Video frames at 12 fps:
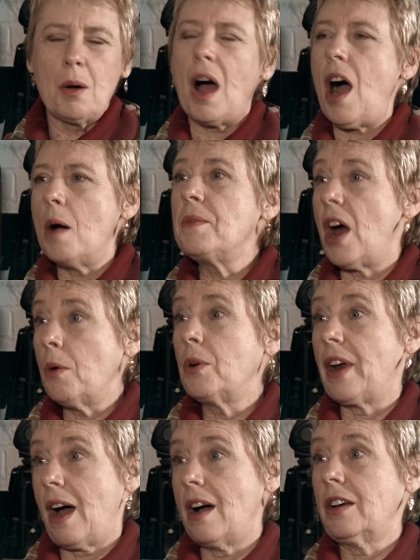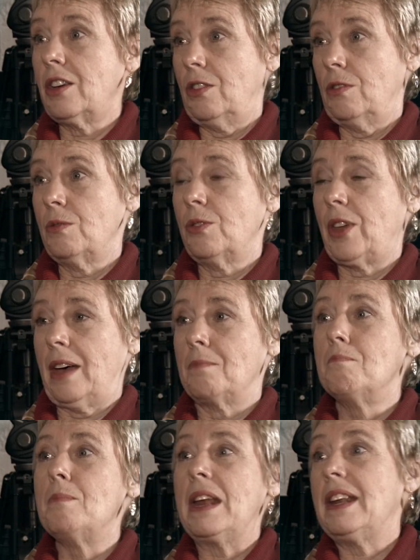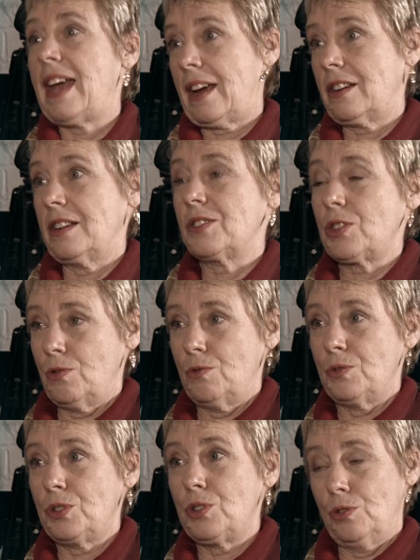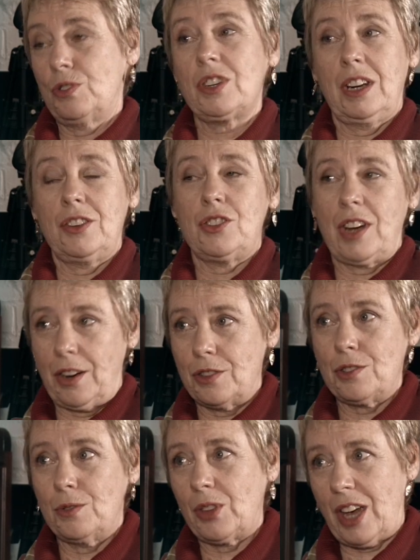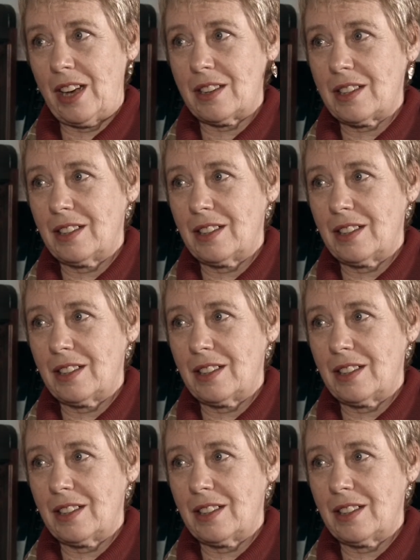Well, I mean, I would argue that many acting schools do teach you how to do that.